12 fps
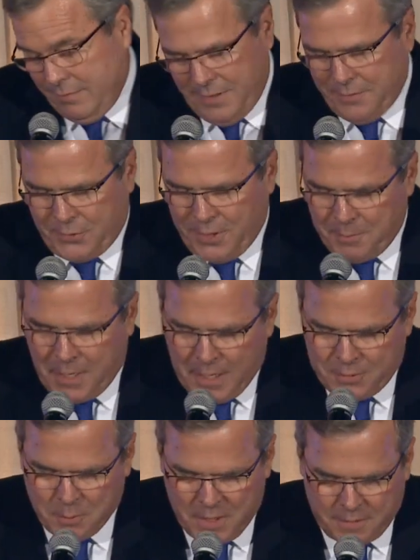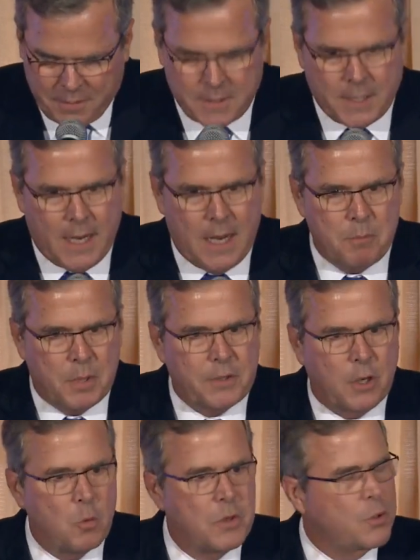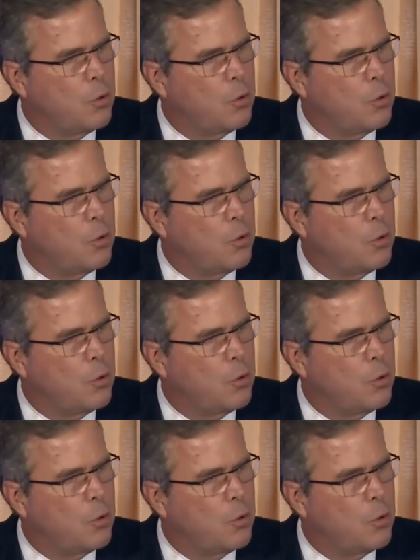It seemed odd to me at the time, but there was